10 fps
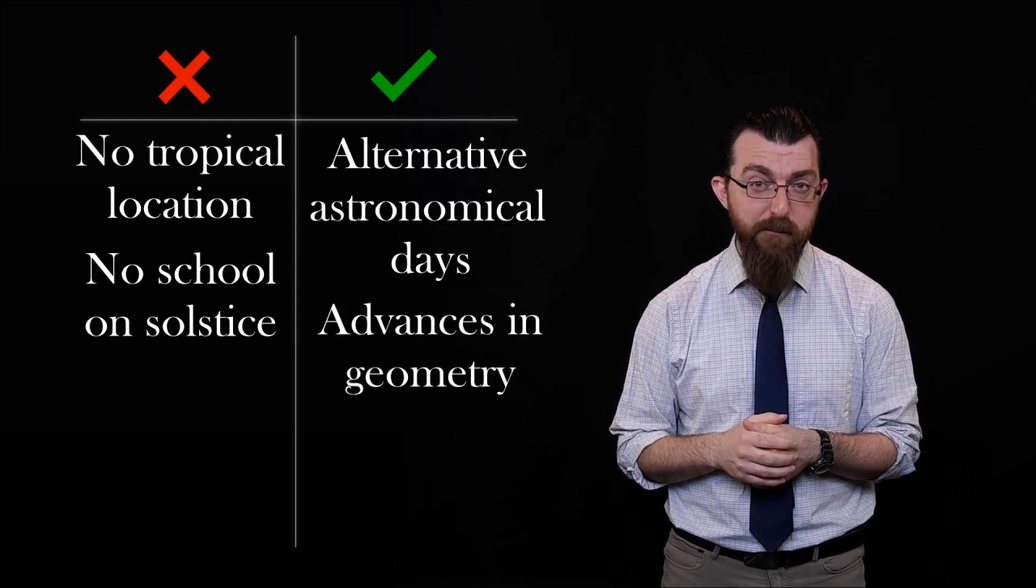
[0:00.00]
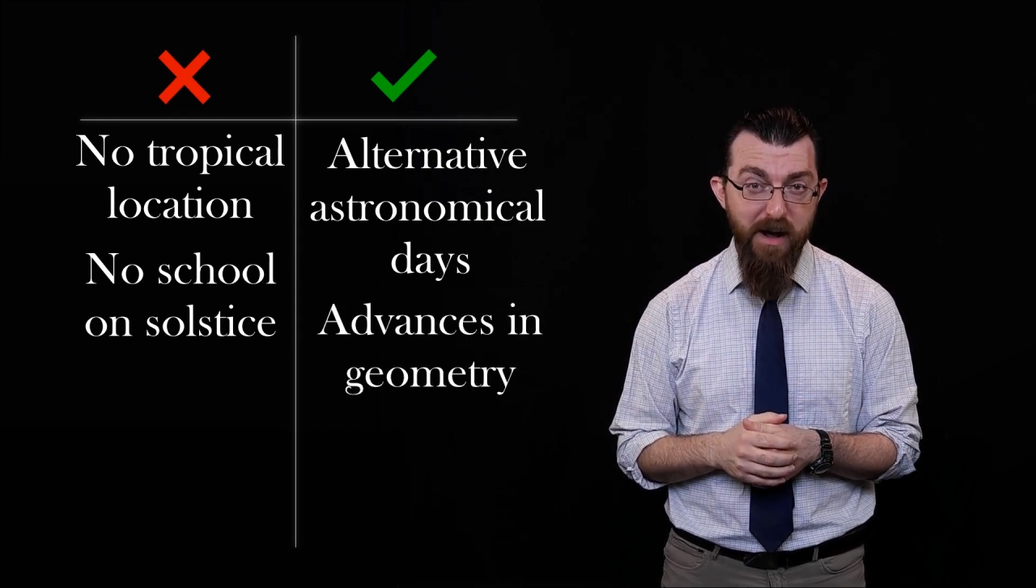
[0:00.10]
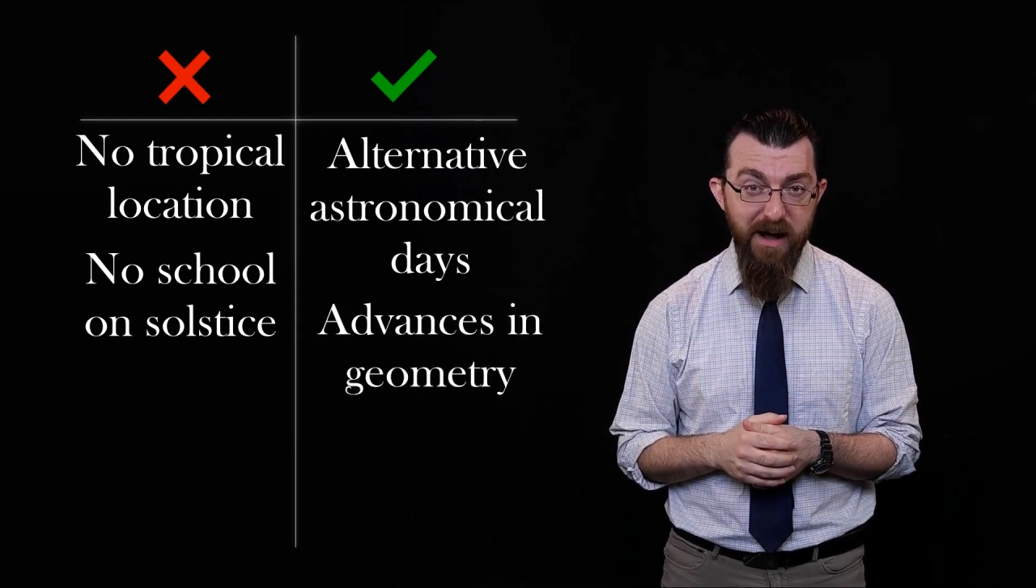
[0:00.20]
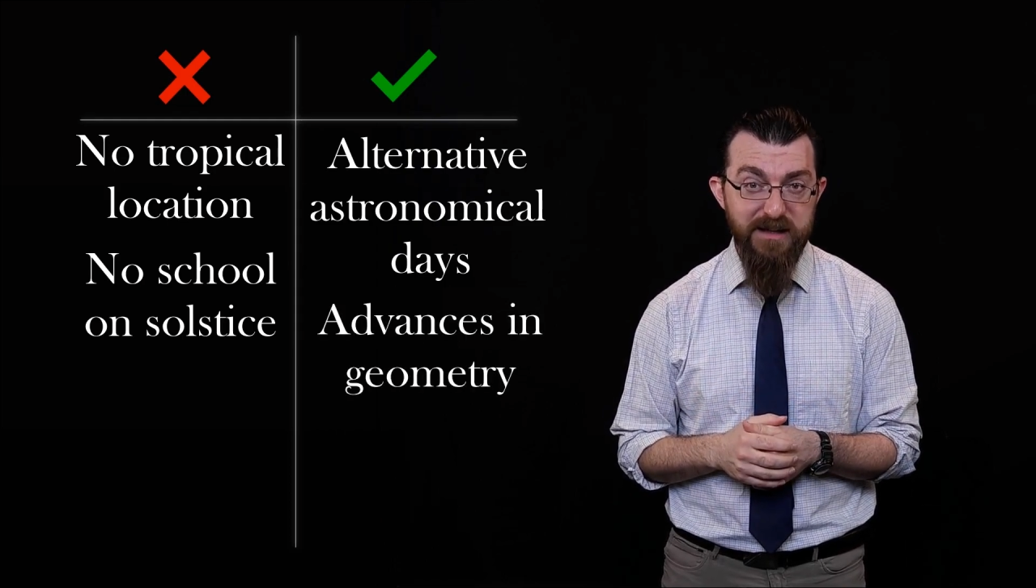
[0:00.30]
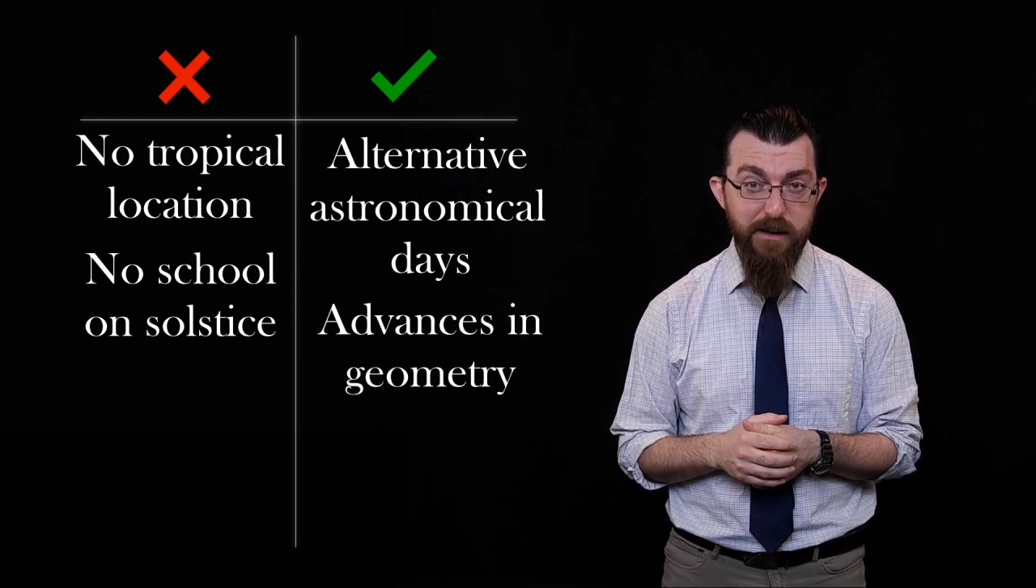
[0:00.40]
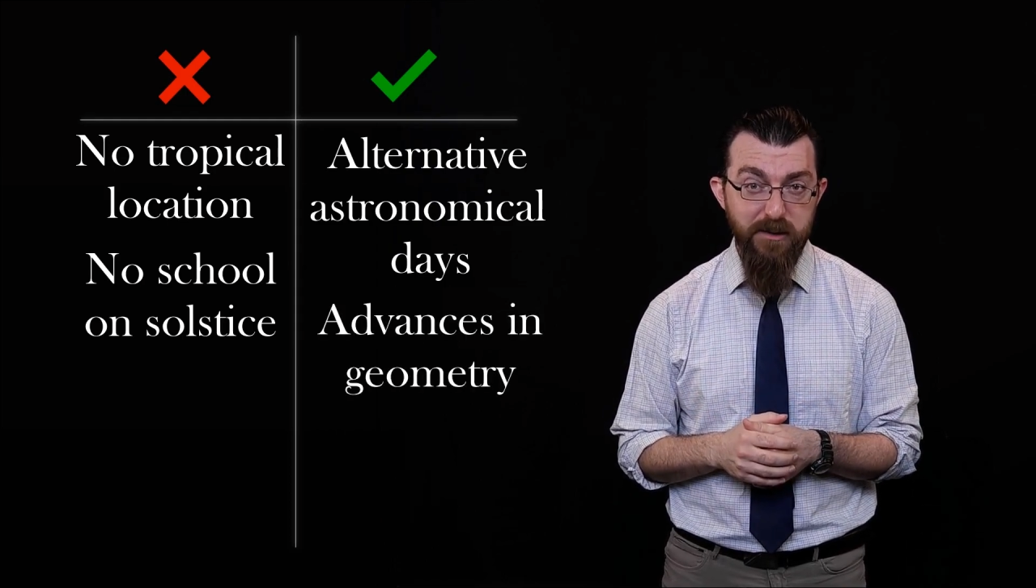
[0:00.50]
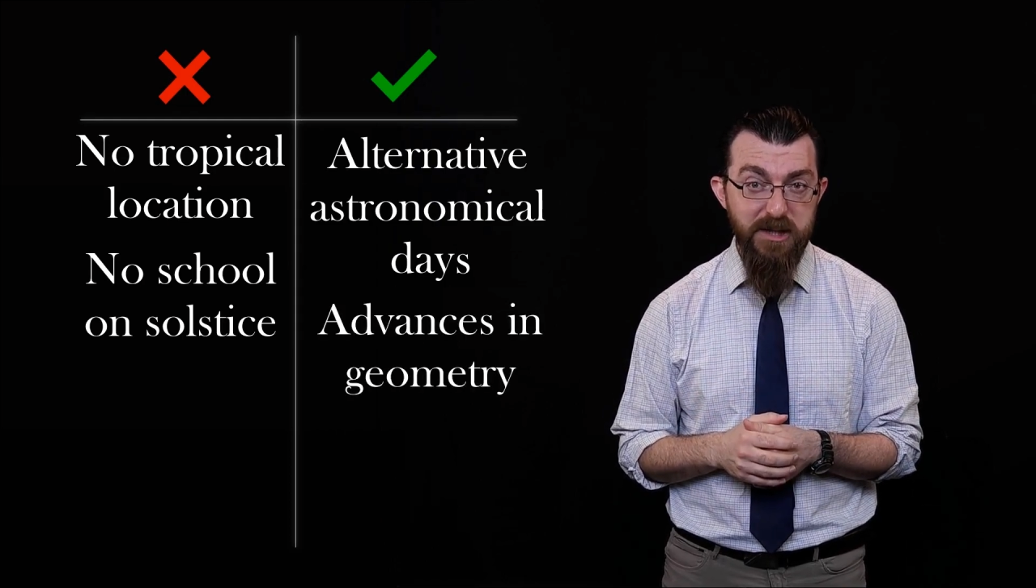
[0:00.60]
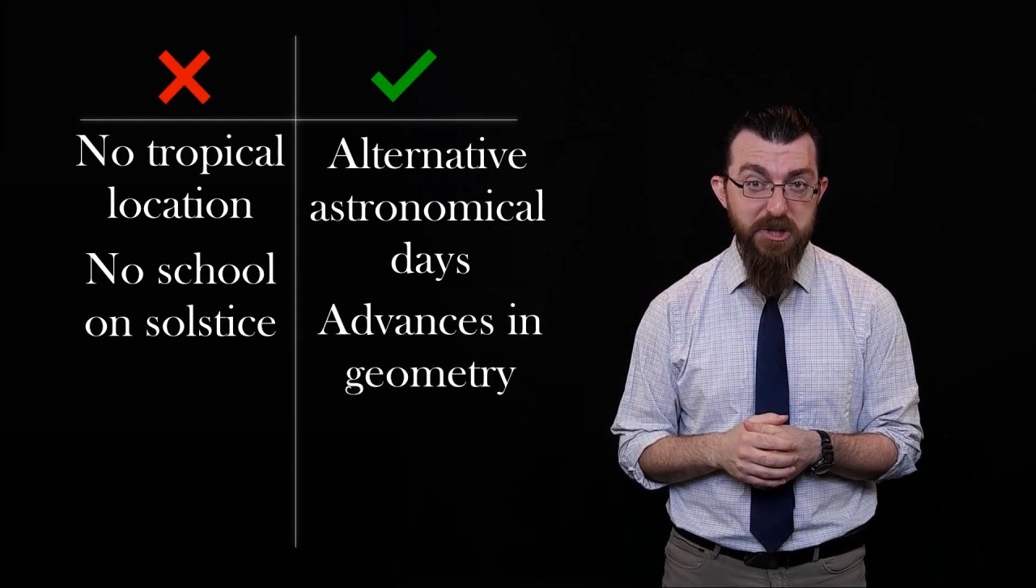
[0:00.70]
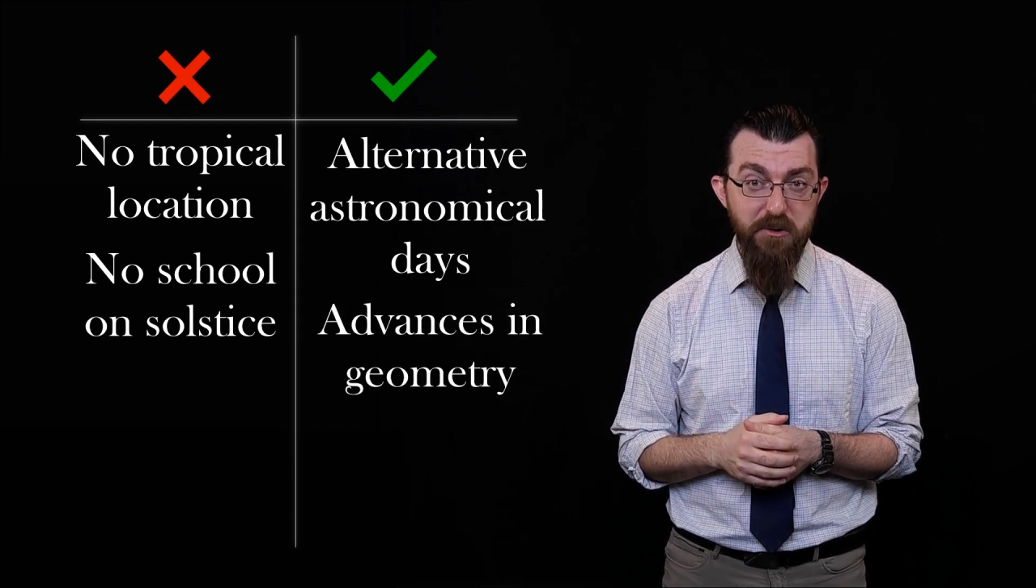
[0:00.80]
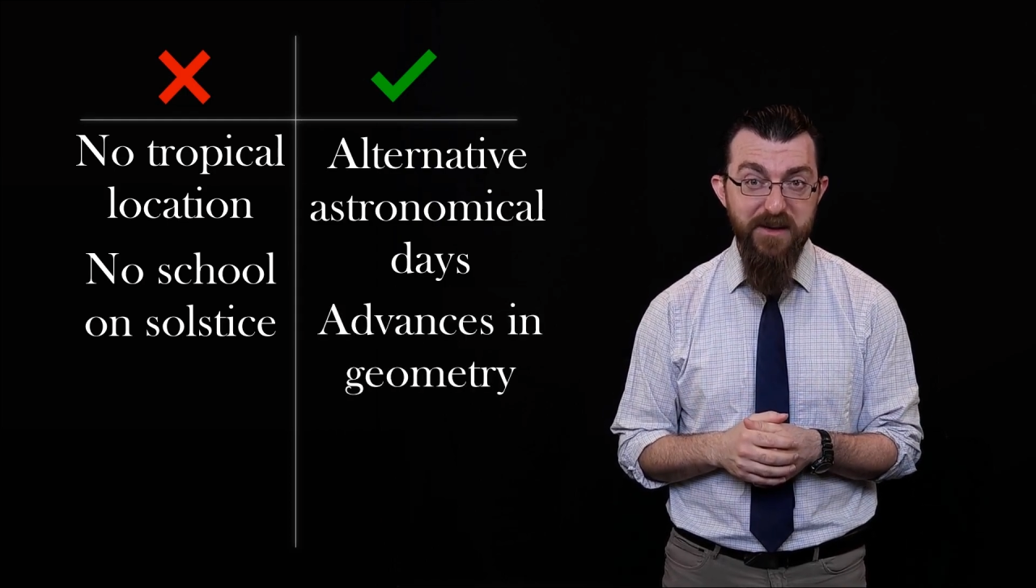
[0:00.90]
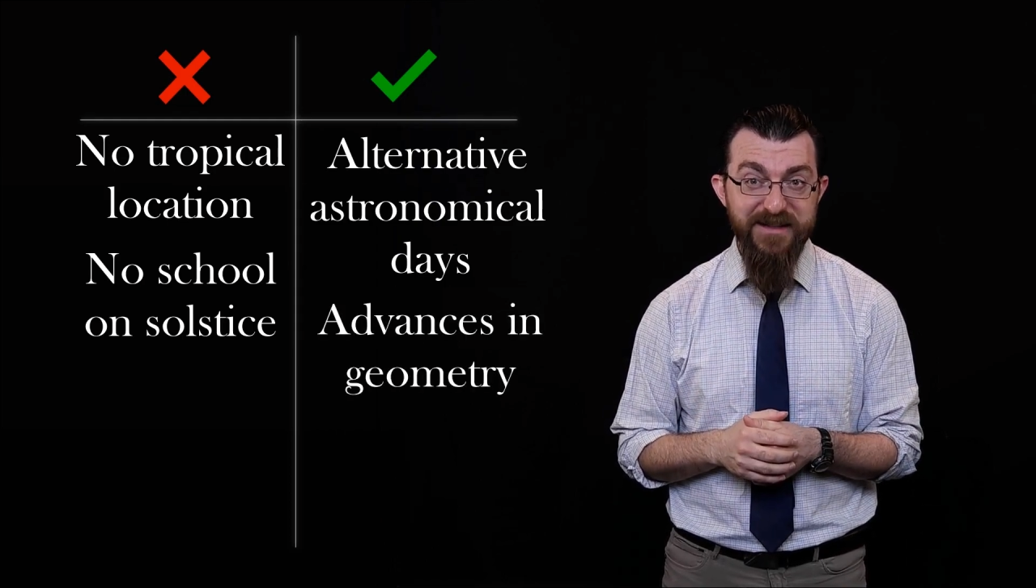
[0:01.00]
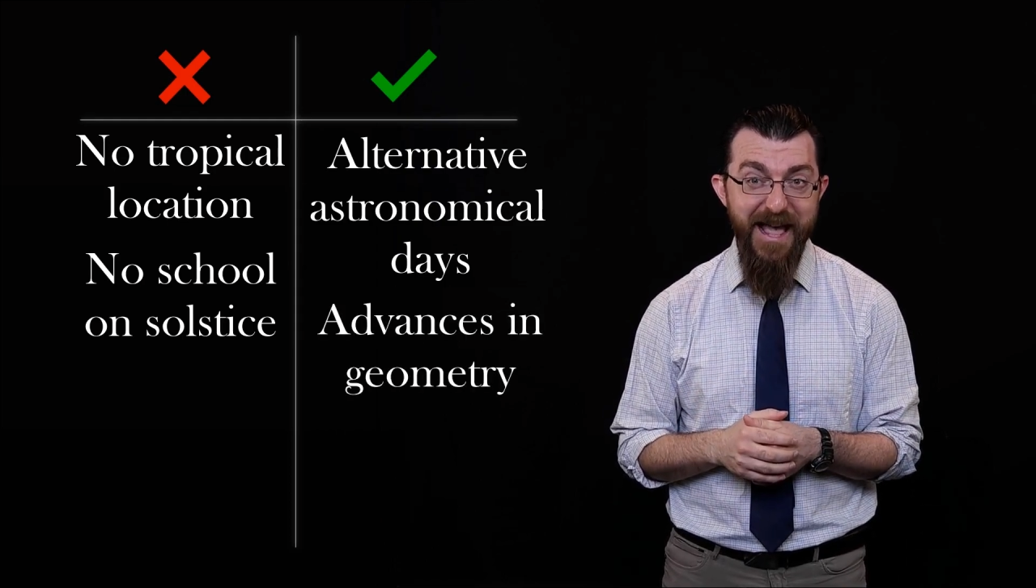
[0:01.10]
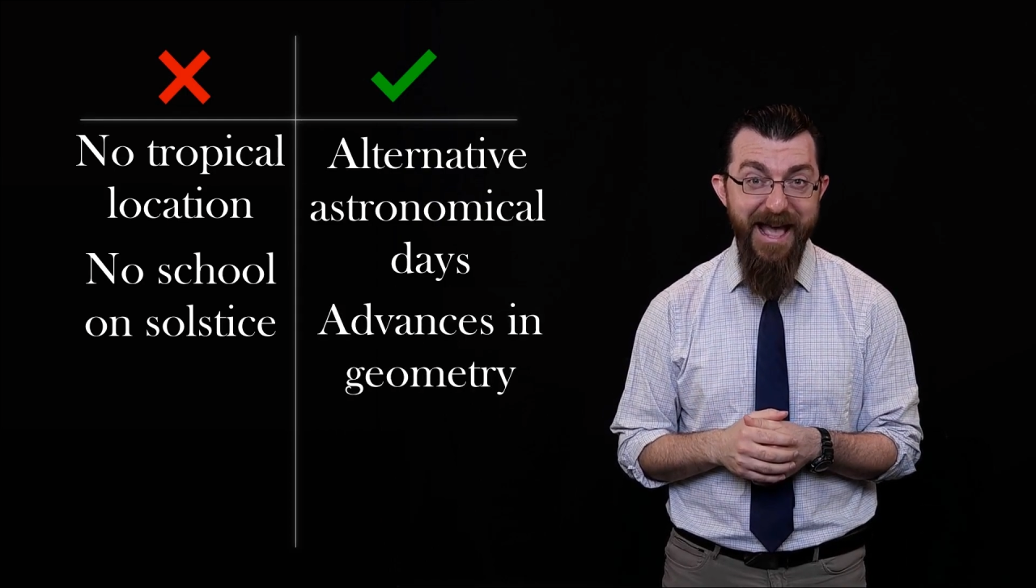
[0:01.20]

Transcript: possible to do this